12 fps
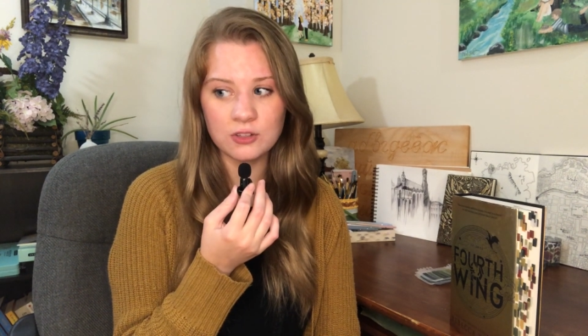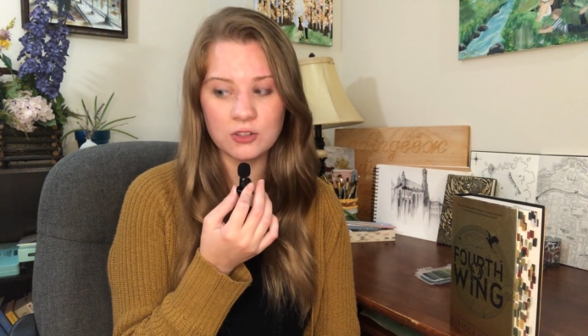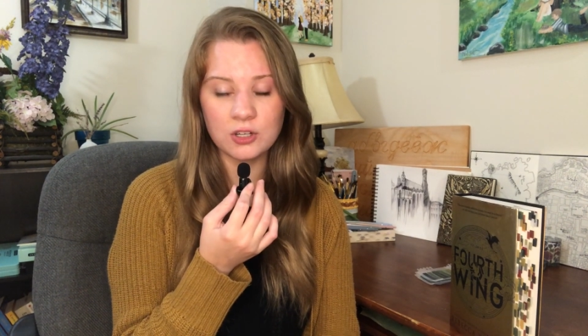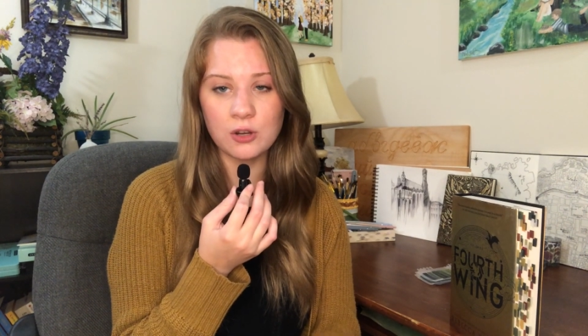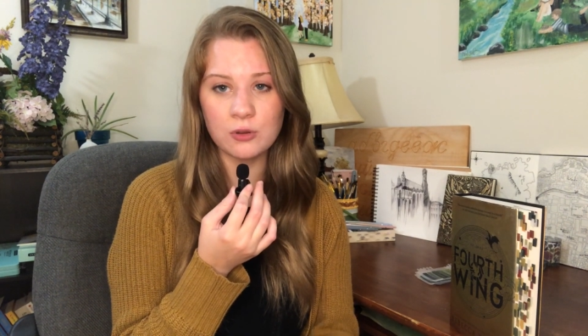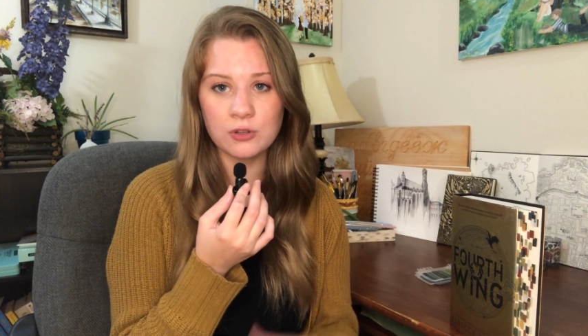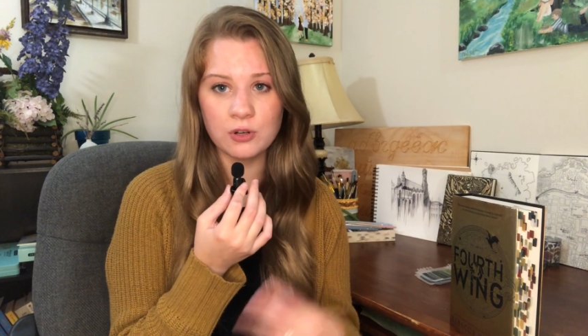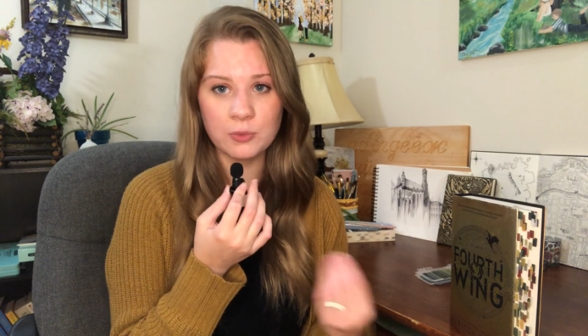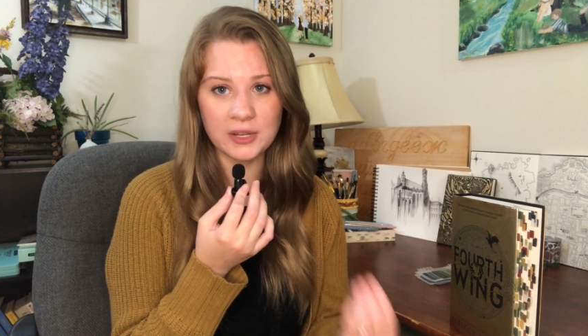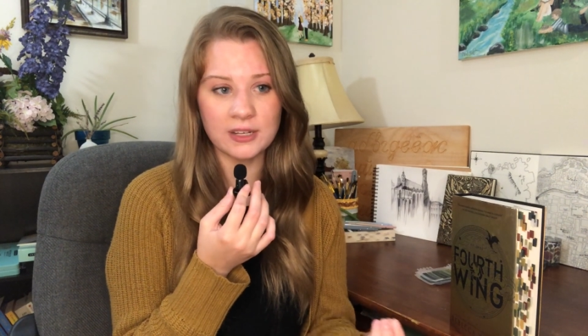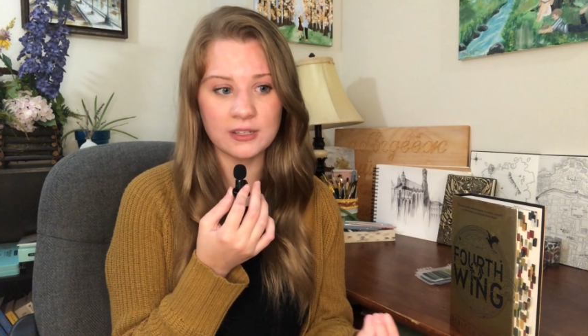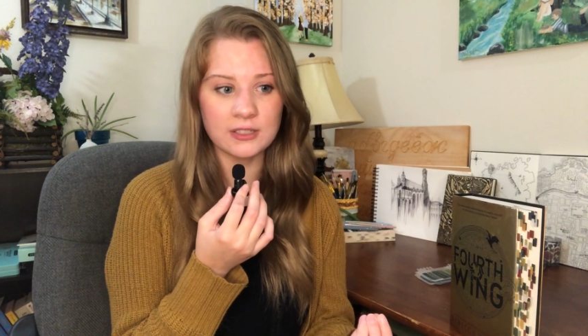she knows her
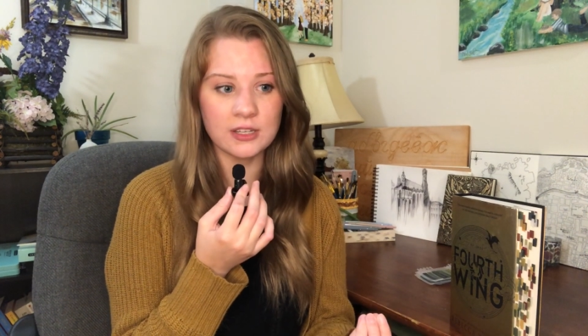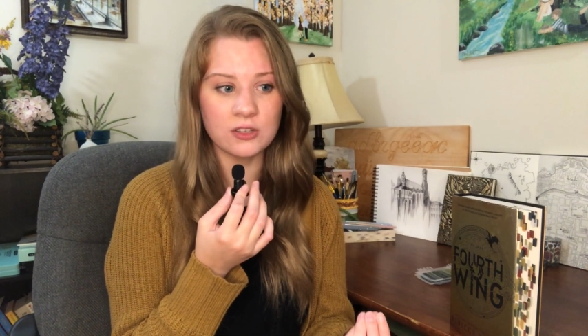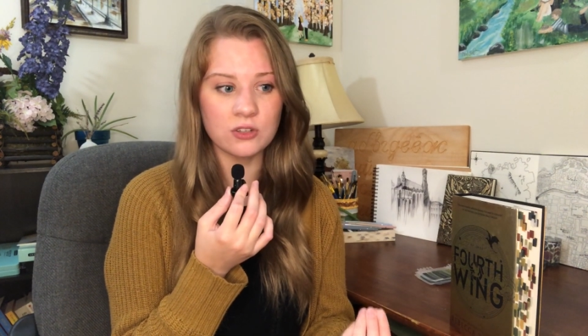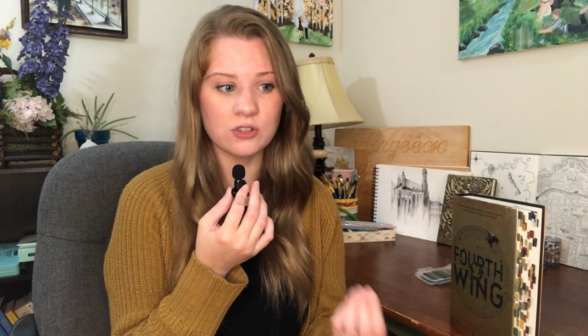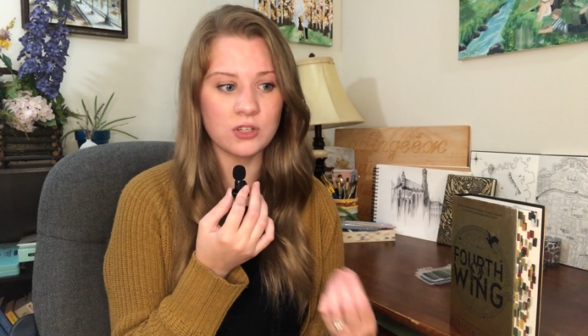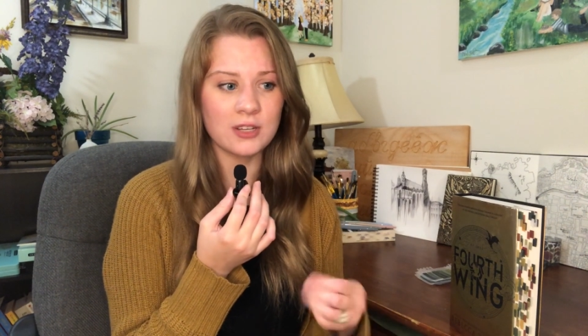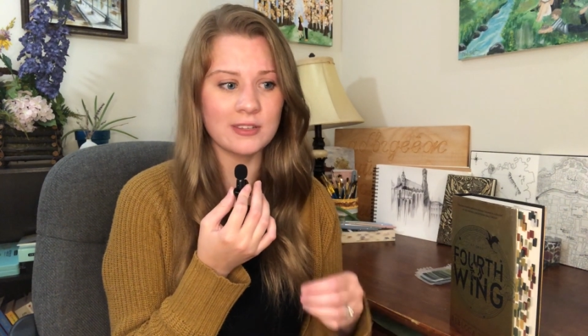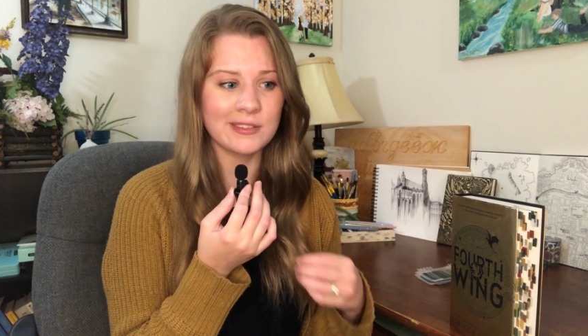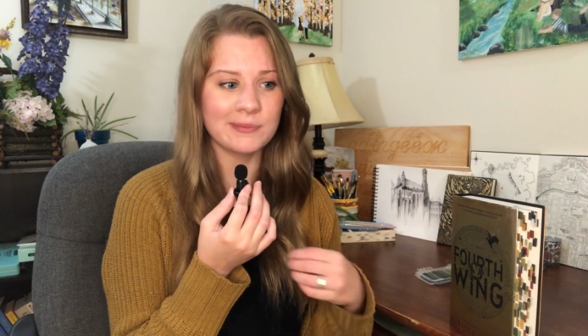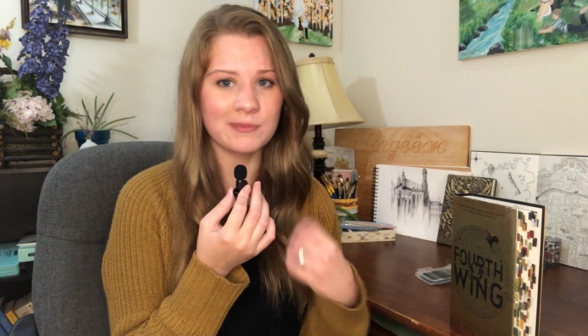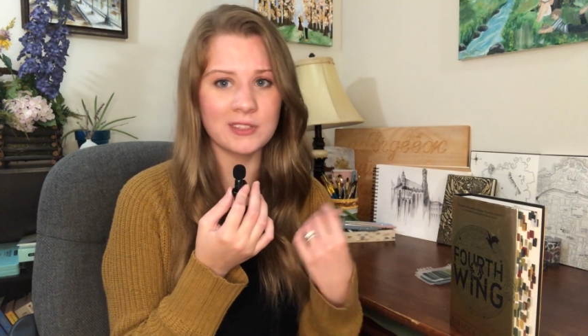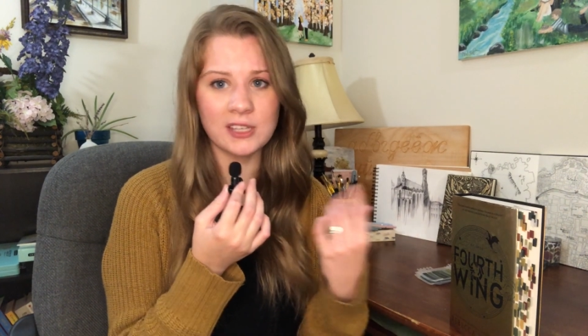weaknesses, she's
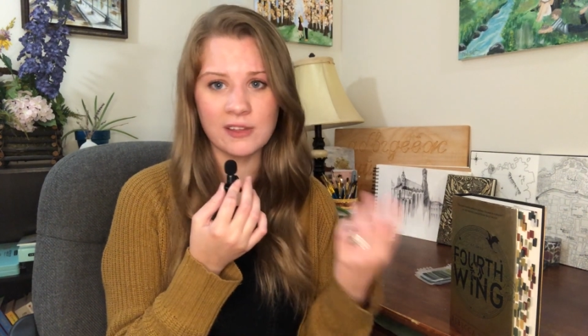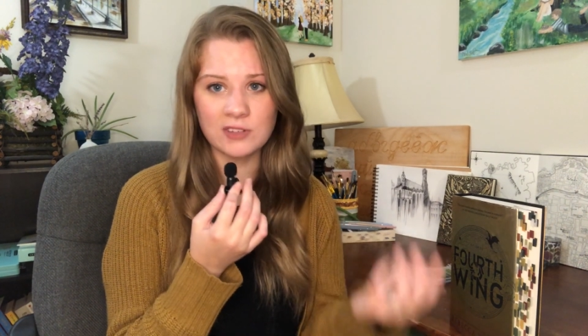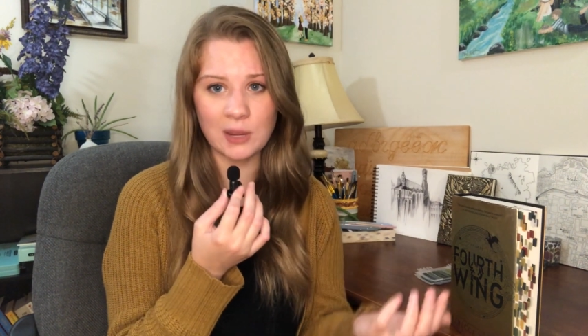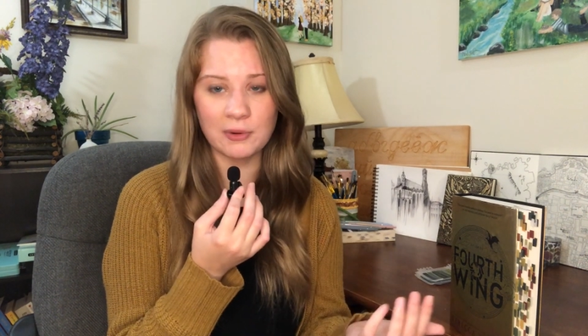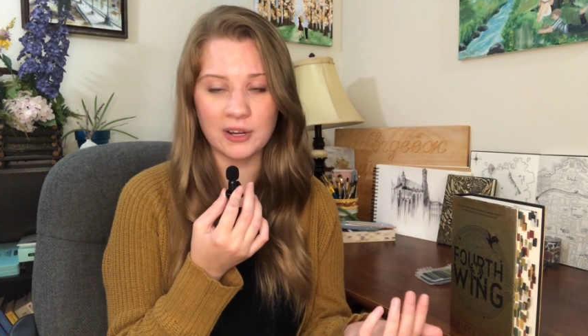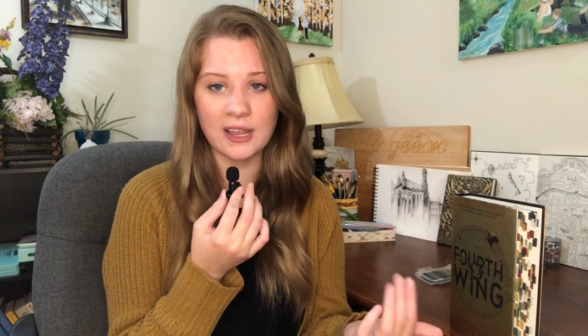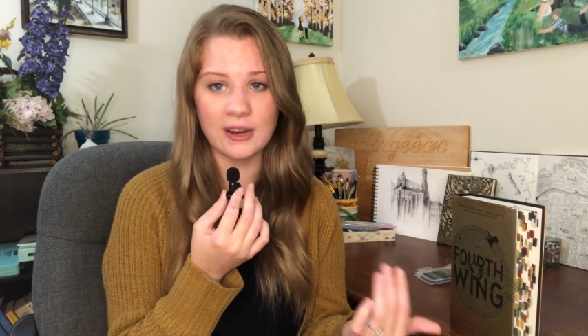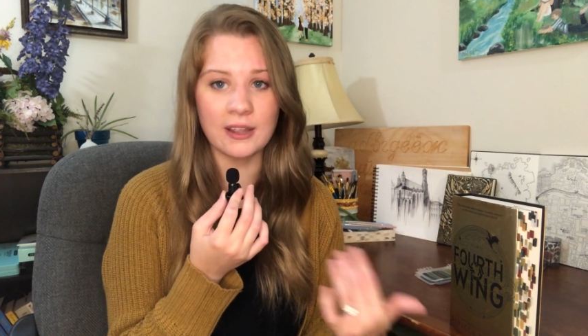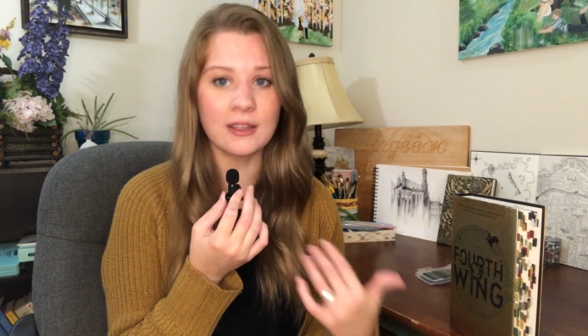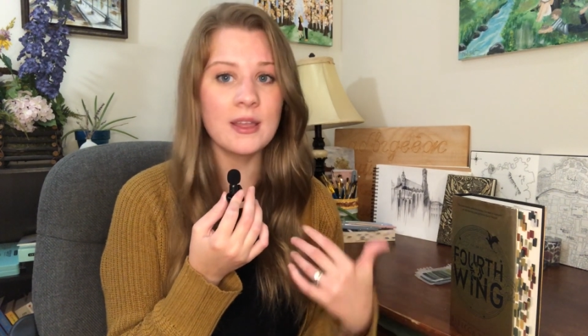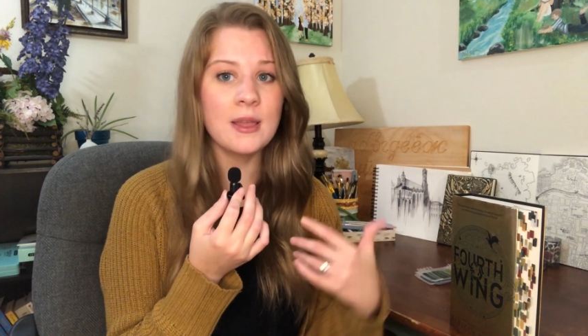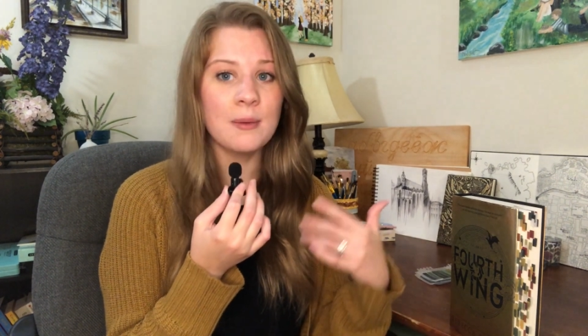self-deprecating,